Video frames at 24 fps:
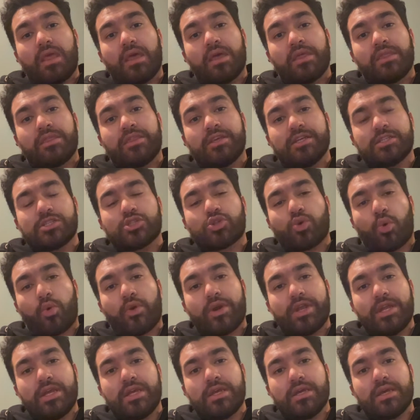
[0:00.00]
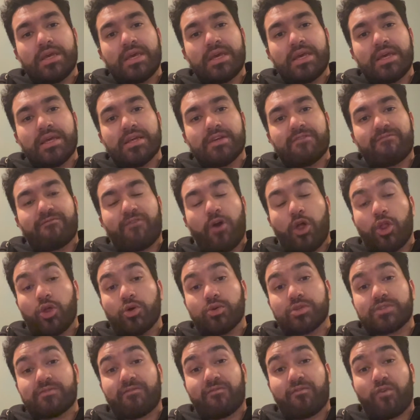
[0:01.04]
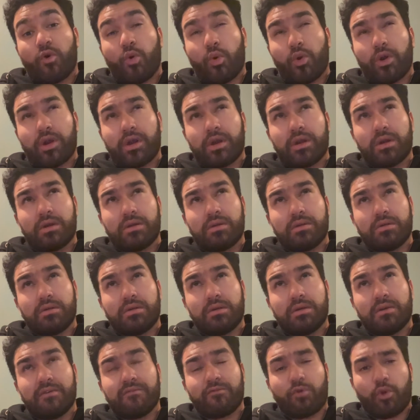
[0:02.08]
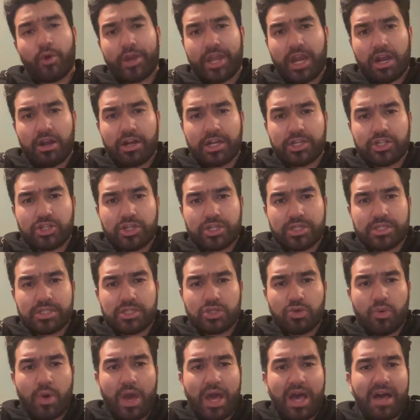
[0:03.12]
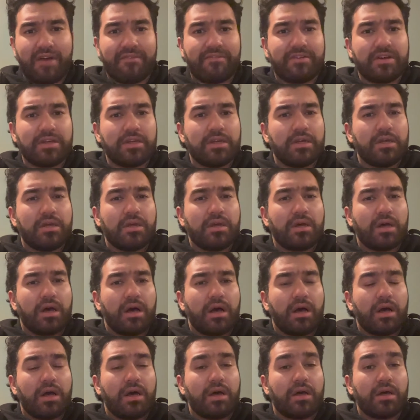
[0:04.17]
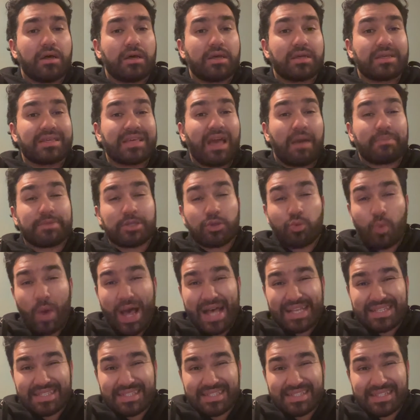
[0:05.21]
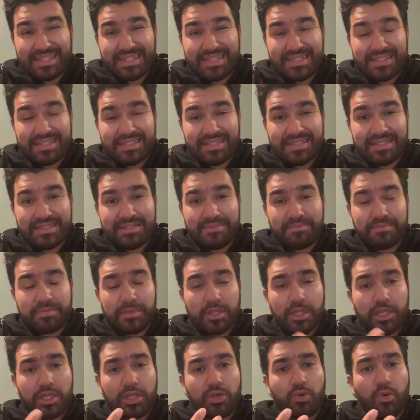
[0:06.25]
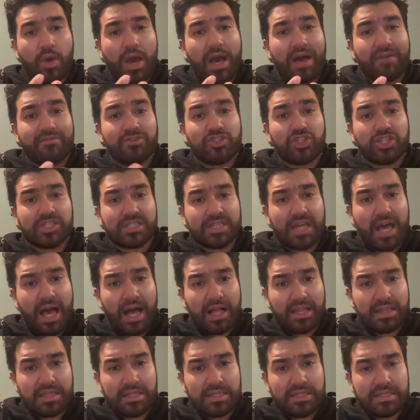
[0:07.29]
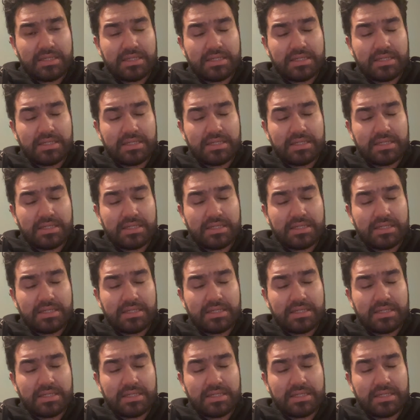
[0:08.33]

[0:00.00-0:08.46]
This story follows four characters. You have Captain West, you have Giselle,